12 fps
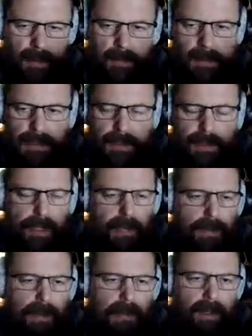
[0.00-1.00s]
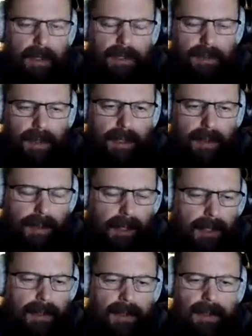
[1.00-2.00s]
it's okay with you, I'll
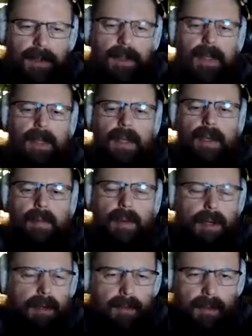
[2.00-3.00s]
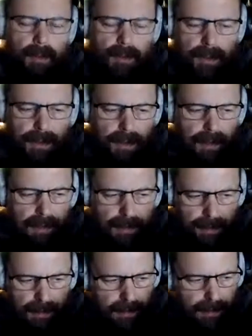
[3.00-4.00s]
buy the microphone and
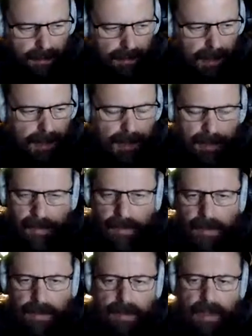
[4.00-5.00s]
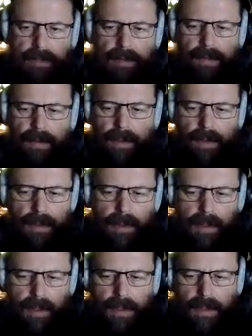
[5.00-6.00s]
the mixing board and everything.
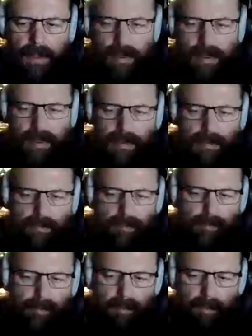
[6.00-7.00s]
And